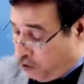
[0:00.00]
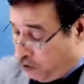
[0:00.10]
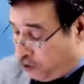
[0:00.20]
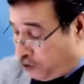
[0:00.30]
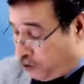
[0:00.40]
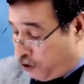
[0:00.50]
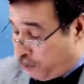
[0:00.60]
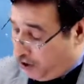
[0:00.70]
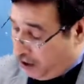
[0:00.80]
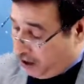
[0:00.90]
Should
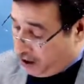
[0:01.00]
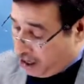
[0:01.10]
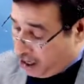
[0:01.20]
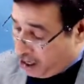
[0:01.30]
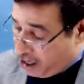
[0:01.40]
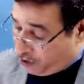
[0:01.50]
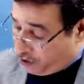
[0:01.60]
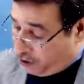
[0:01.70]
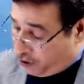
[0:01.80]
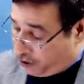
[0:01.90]
be at
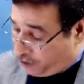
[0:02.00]
cost.